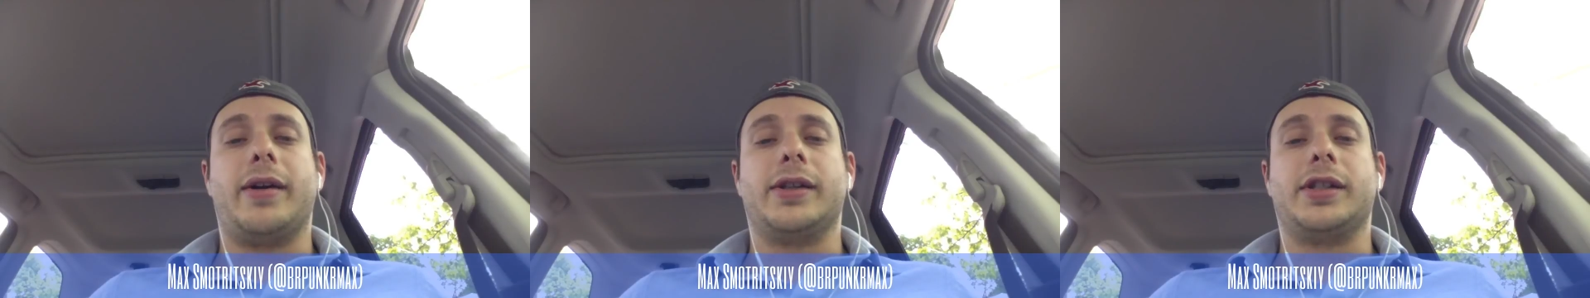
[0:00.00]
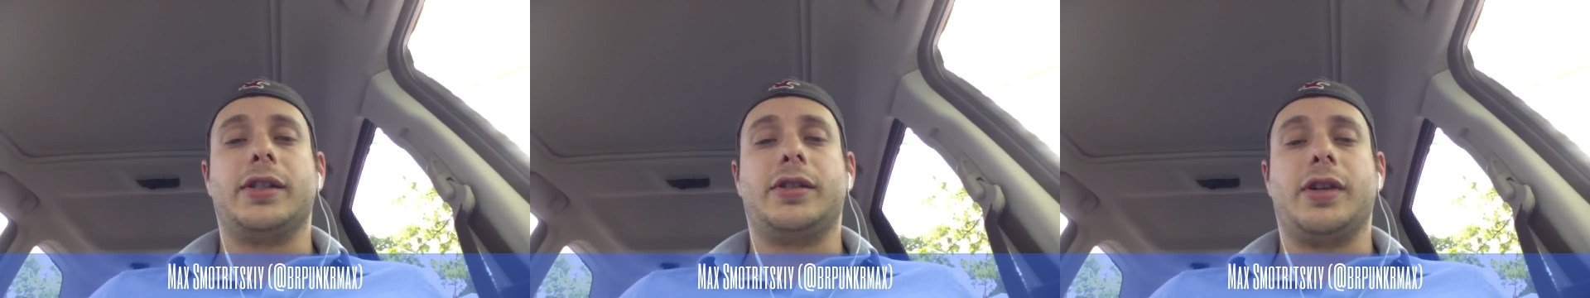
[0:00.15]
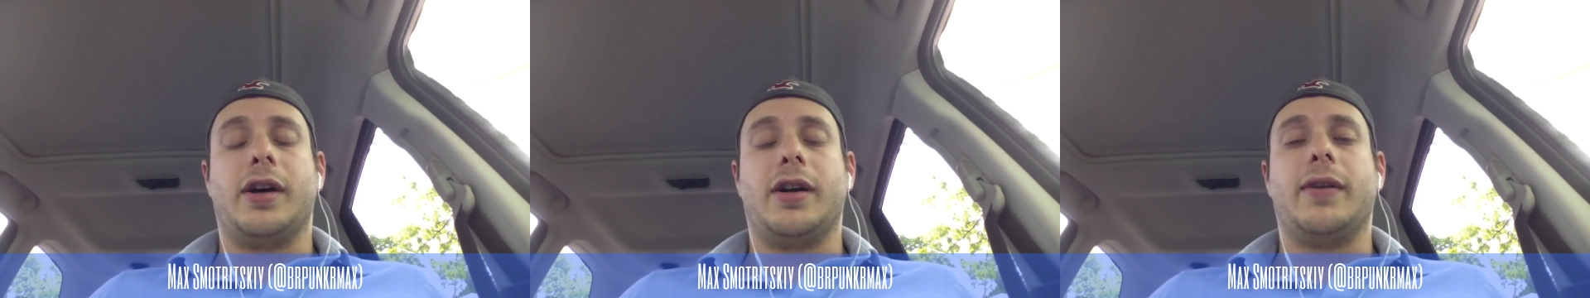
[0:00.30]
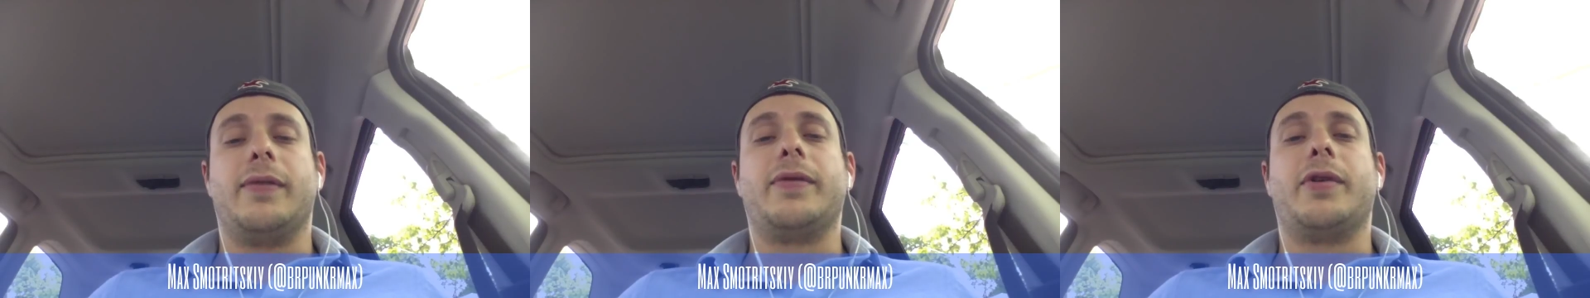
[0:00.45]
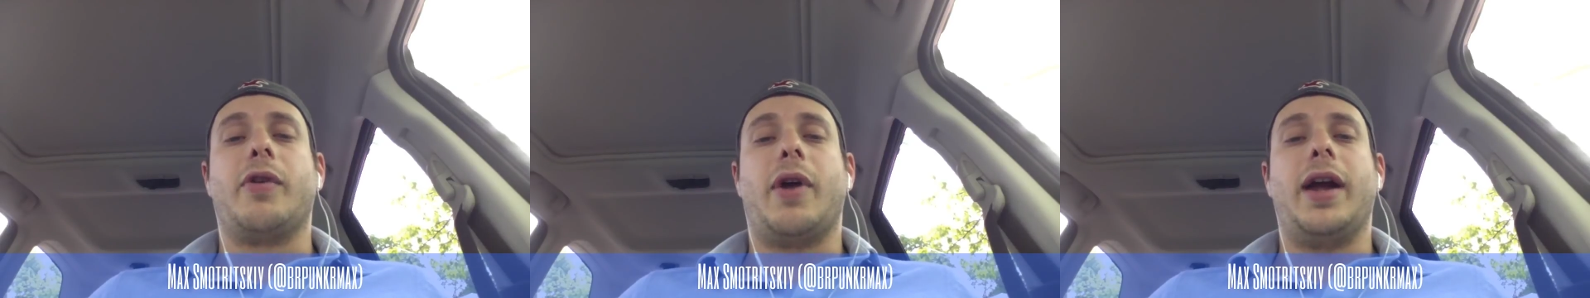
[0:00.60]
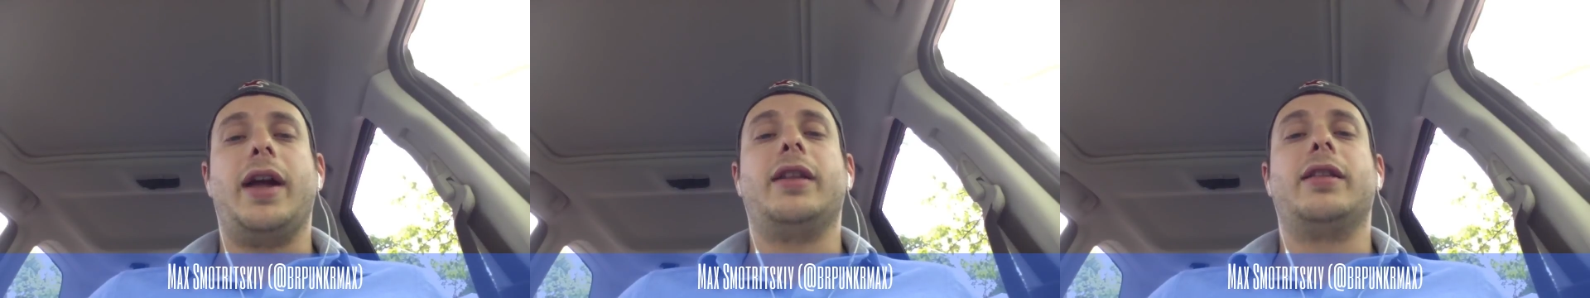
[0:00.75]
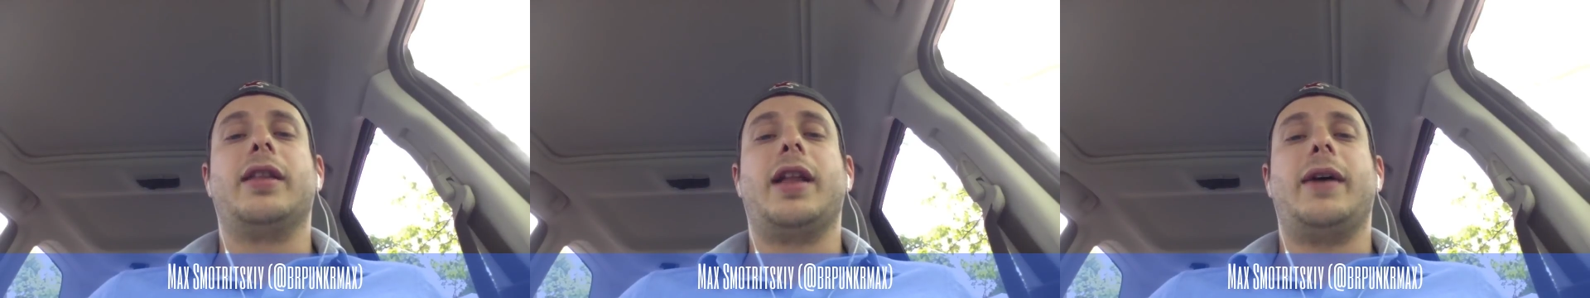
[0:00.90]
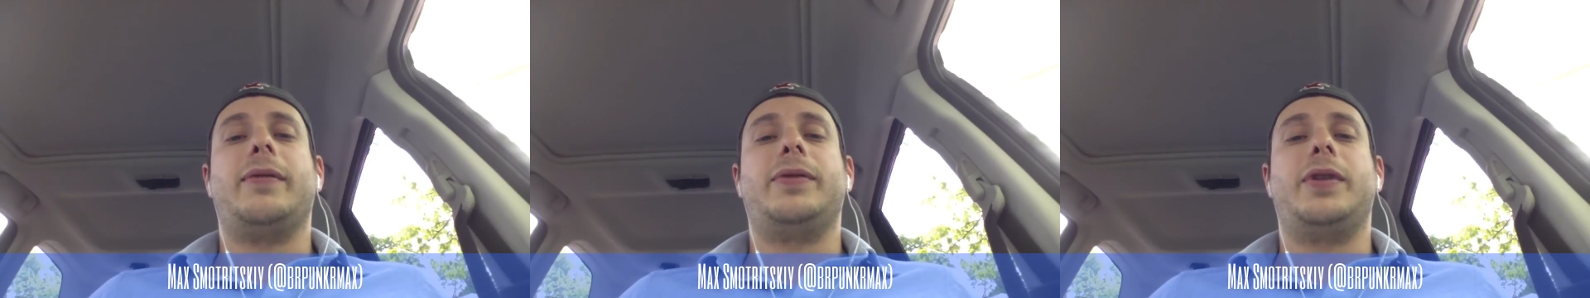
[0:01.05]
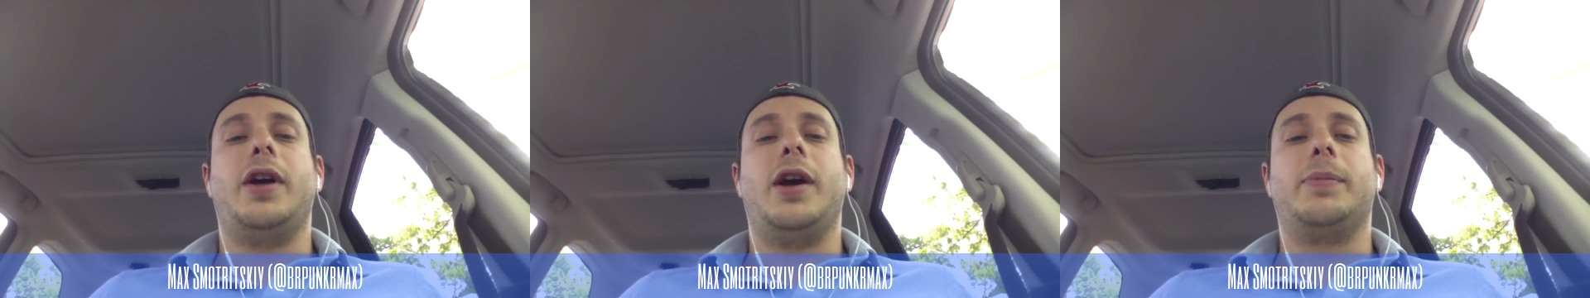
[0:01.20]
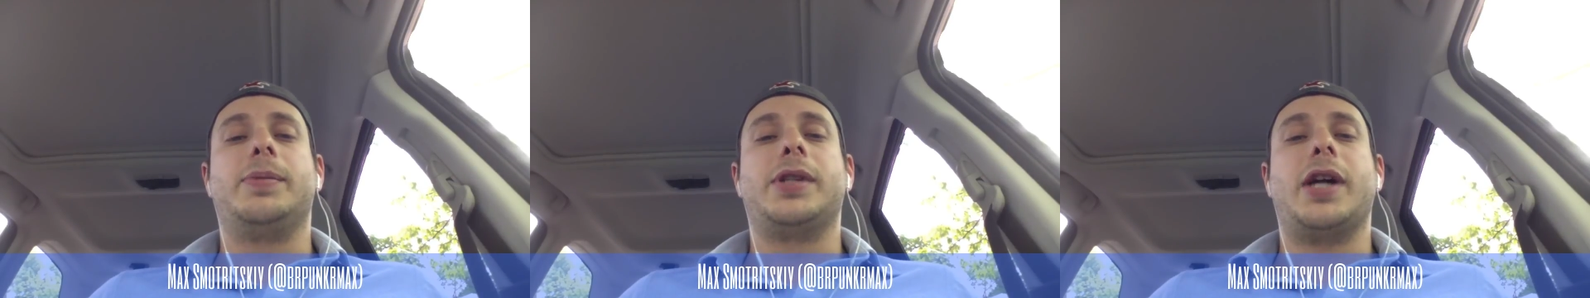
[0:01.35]
has a ton of great
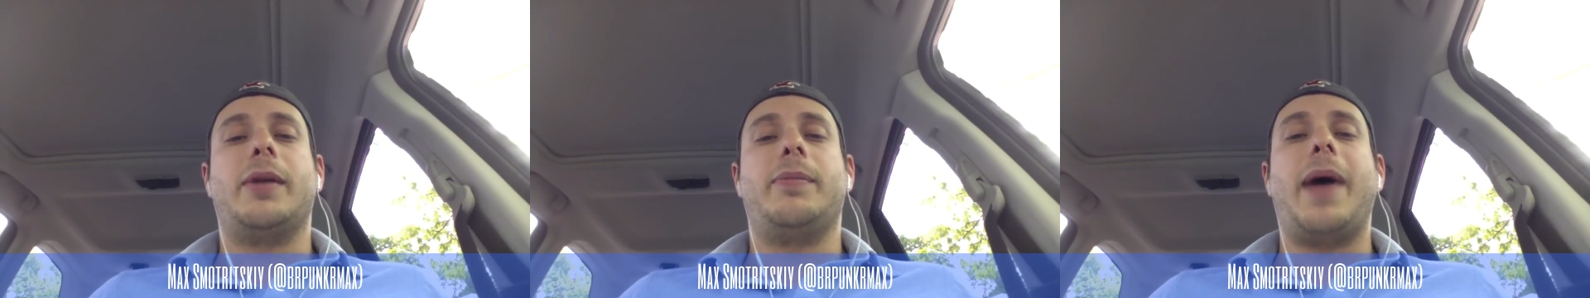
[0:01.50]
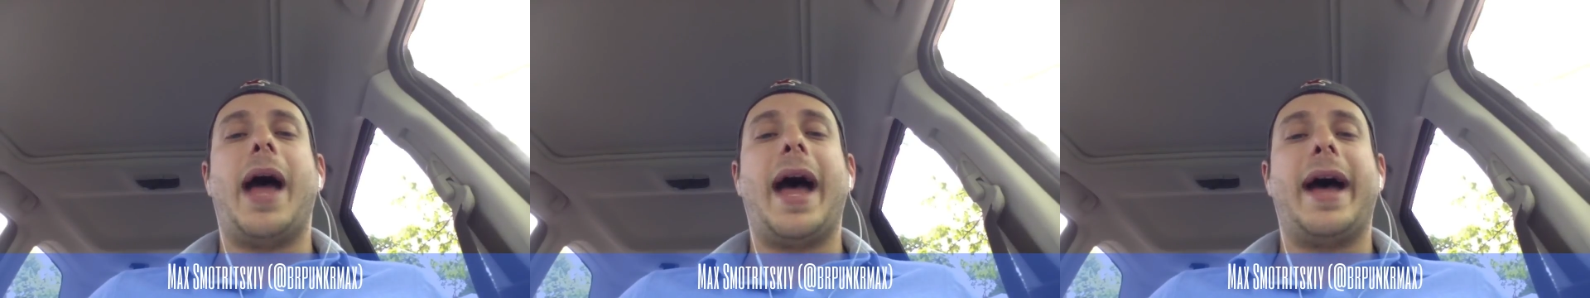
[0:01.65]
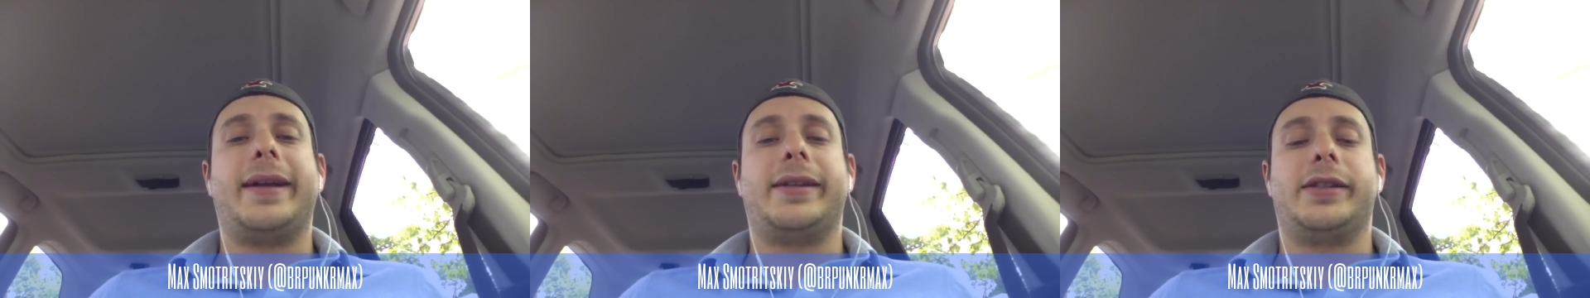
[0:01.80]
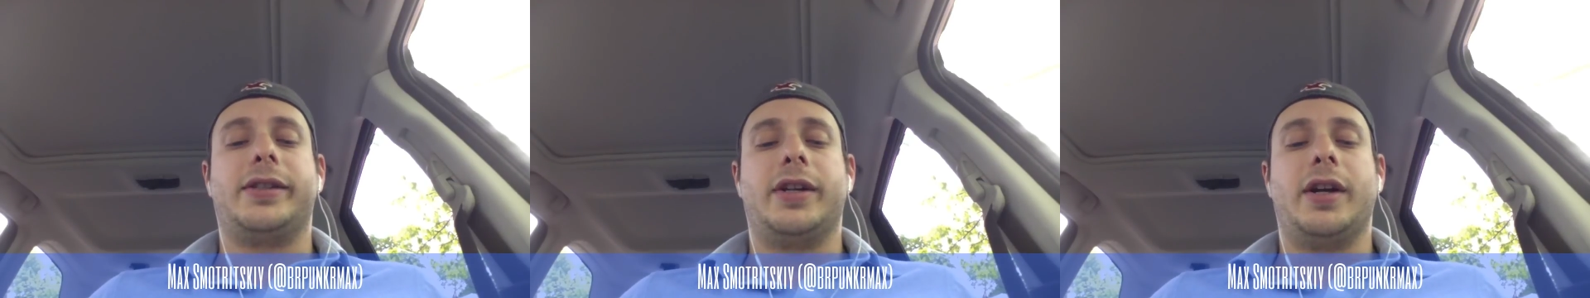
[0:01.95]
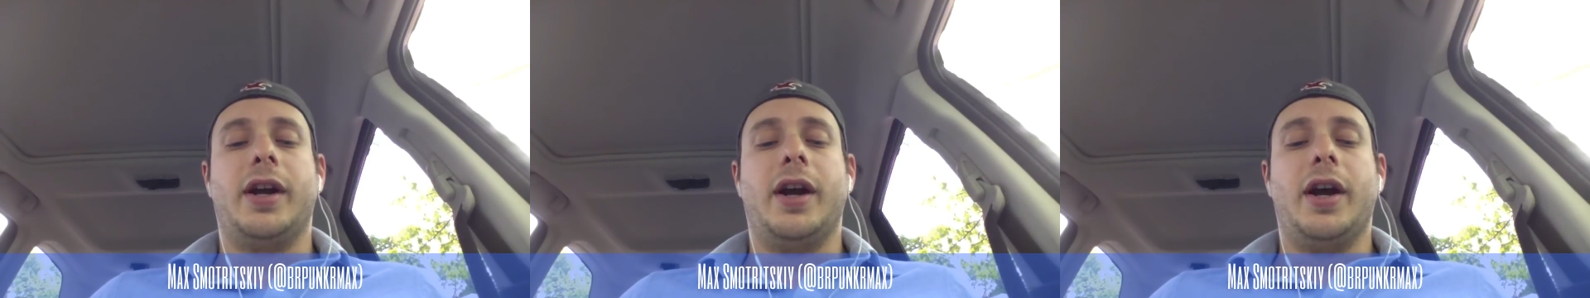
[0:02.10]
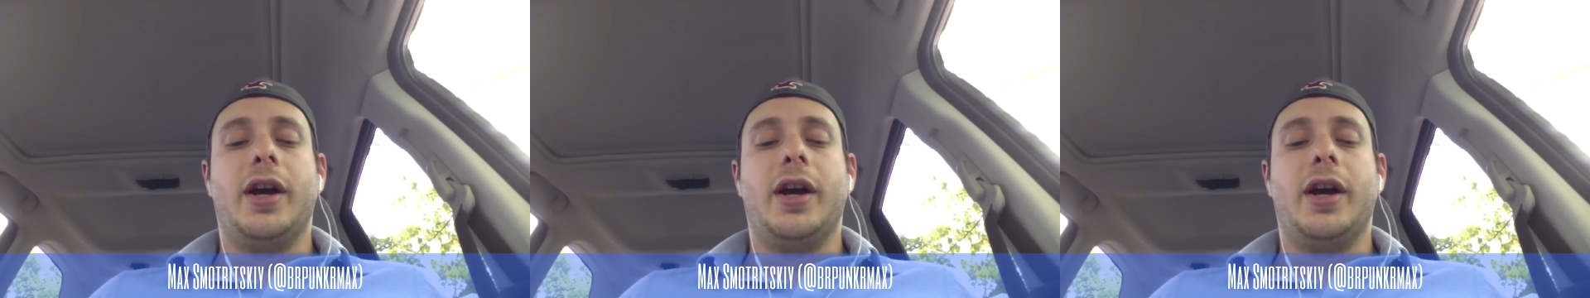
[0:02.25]
lefty upside bats.